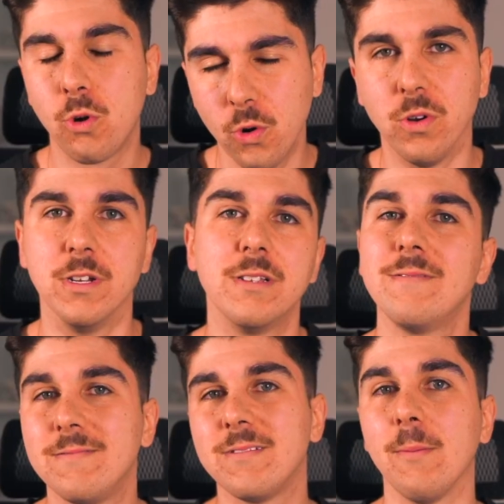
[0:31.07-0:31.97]
good
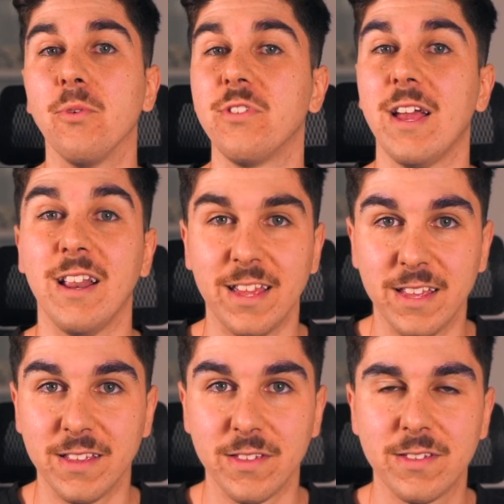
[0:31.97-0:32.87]
Double Zeta
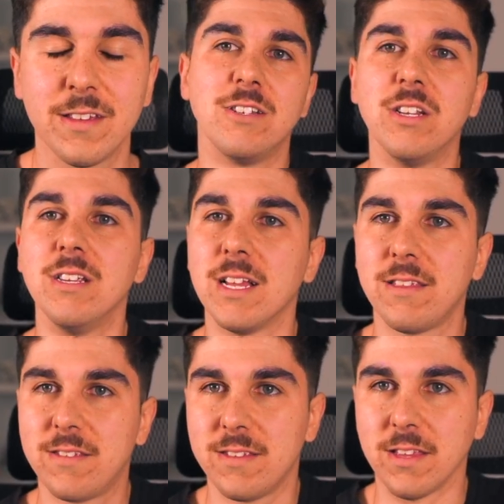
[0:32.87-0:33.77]
is. Gee,
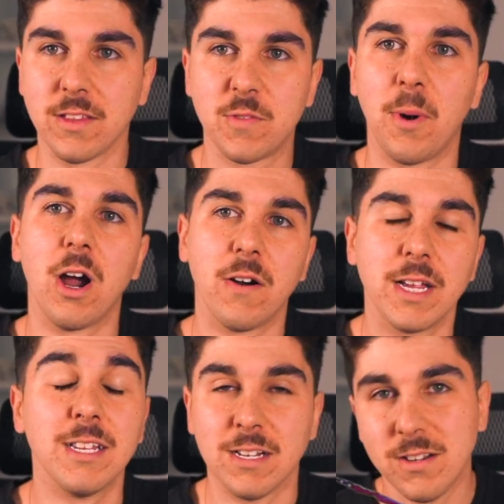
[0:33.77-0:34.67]
that's
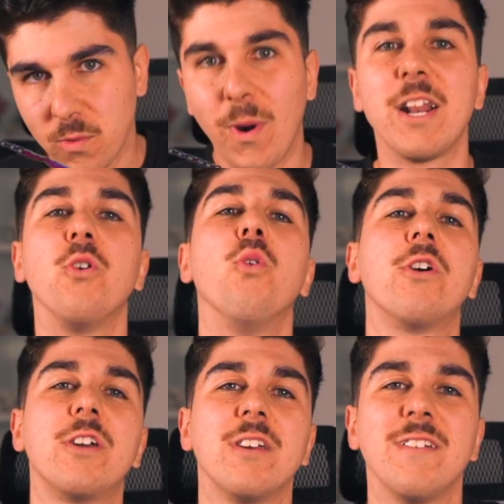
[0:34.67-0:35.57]
inspiring, you know, way to
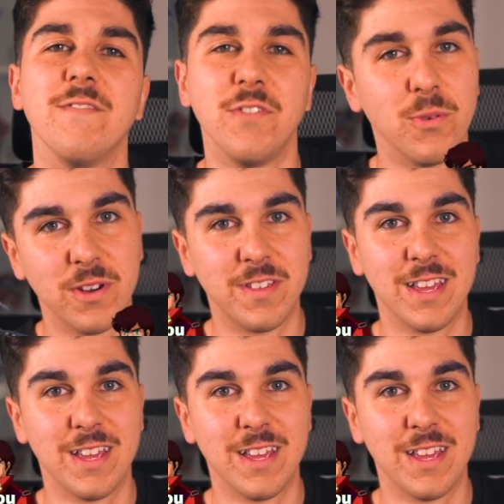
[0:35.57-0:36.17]
hook viewers